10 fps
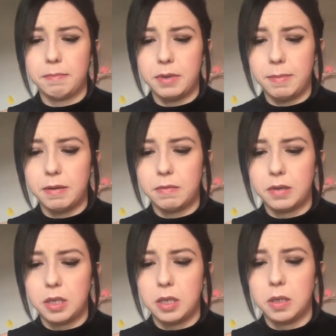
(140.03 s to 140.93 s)
pop
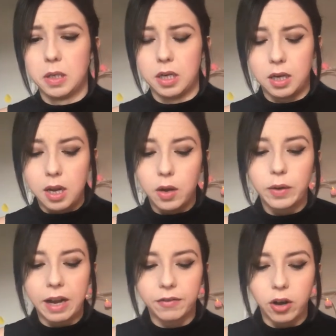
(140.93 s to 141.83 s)
out. Oh,
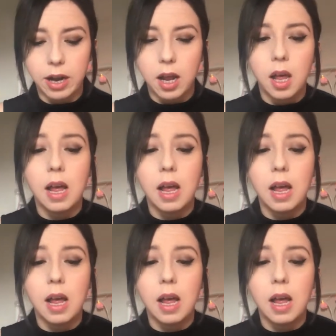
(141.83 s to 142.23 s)
okay, I've got it.